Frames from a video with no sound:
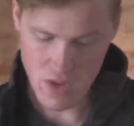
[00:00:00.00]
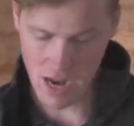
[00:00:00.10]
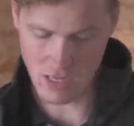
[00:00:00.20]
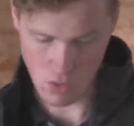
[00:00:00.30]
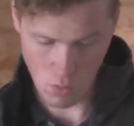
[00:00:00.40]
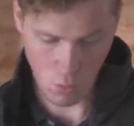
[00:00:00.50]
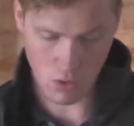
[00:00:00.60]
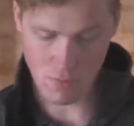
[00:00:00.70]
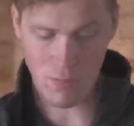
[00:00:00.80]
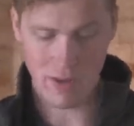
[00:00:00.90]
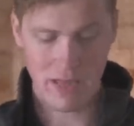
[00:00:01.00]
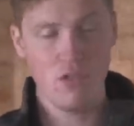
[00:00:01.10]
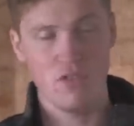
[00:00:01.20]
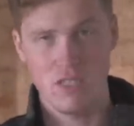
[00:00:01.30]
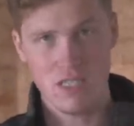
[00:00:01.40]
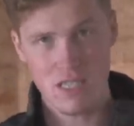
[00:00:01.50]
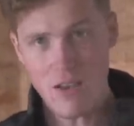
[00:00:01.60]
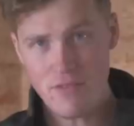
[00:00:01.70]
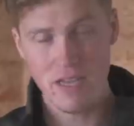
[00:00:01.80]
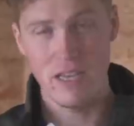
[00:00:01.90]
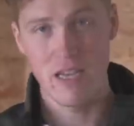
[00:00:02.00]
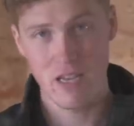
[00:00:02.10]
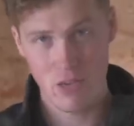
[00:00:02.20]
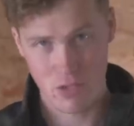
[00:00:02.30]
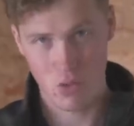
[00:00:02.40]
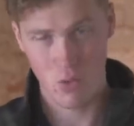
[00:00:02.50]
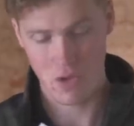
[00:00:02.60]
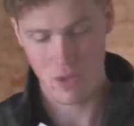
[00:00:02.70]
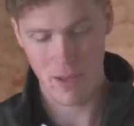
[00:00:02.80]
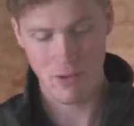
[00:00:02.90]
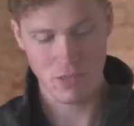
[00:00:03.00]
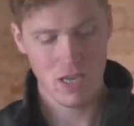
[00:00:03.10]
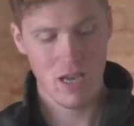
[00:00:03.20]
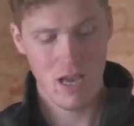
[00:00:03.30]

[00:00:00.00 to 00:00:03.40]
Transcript: and what public health and safety you're talking about,